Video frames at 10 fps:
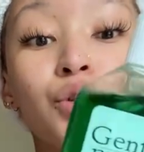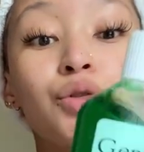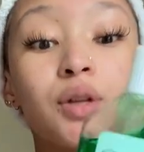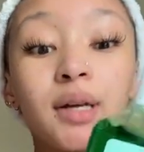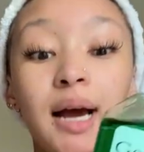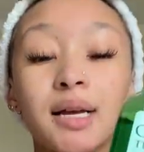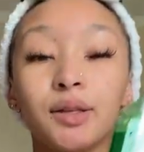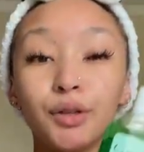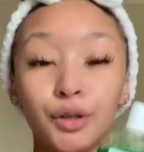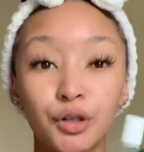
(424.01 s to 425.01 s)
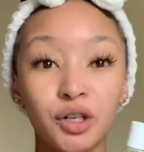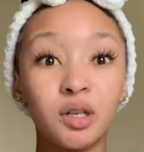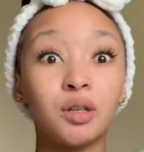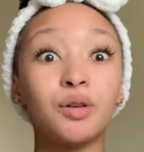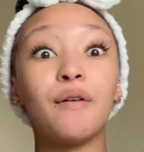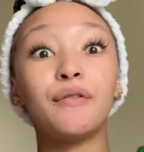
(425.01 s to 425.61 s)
So guys, this lotion, it's